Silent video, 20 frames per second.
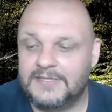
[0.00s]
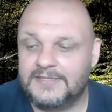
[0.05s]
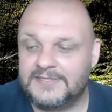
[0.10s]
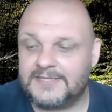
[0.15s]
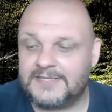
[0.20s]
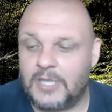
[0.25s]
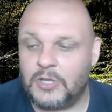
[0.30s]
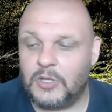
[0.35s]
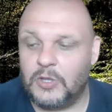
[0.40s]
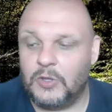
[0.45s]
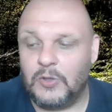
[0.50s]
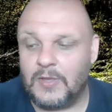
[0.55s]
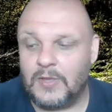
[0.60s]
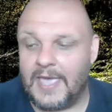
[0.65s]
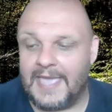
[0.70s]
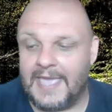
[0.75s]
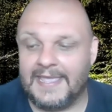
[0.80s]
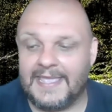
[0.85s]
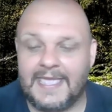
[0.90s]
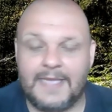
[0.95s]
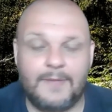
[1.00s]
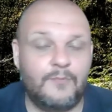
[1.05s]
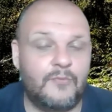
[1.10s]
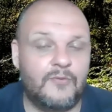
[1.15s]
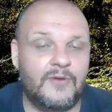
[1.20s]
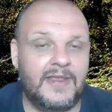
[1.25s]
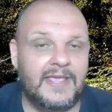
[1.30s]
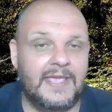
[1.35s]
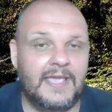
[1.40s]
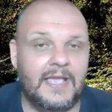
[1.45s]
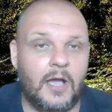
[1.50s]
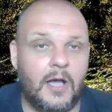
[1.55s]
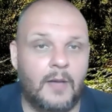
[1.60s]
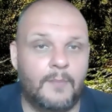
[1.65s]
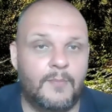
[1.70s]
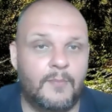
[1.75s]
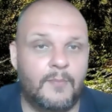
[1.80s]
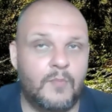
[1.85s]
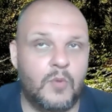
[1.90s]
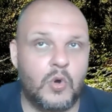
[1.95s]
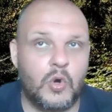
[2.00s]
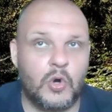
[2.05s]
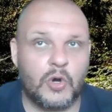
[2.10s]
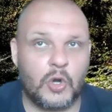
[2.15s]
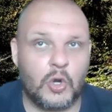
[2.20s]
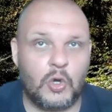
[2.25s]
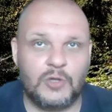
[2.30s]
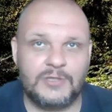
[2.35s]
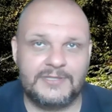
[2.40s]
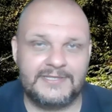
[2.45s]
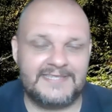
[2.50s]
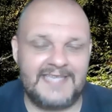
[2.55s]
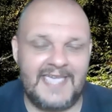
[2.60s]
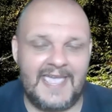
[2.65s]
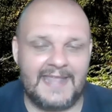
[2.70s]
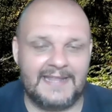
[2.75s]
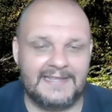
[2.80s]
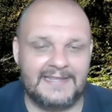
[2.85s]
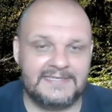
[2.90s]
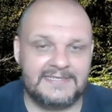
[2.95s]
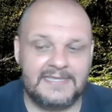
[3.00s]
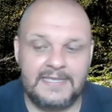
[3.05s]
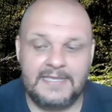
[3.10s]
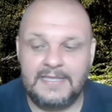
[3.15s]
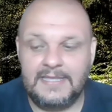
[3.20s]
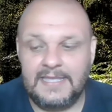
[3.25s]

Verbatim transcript: so I can bring up more content.